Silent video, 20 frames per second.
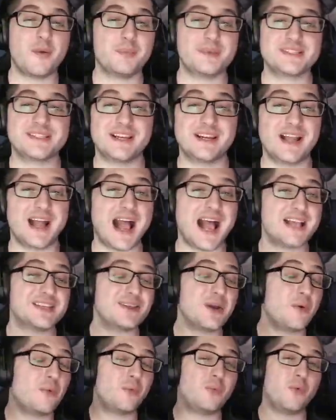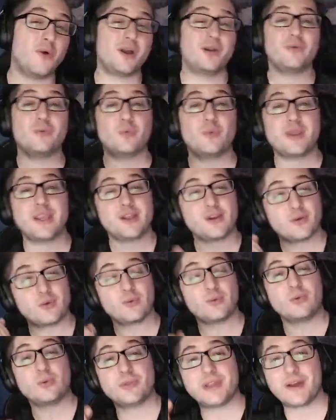is that it has a 1 week
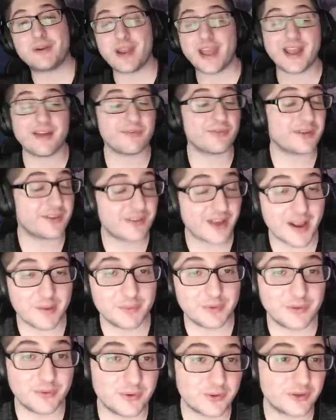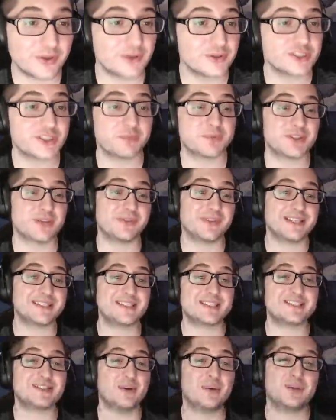cooldown every time you do a ghost ship. So this
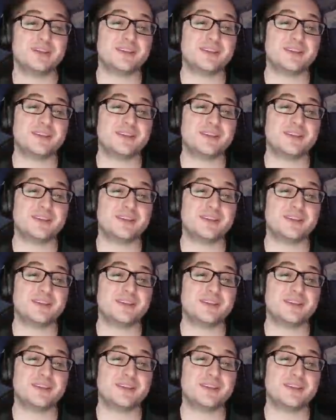is going to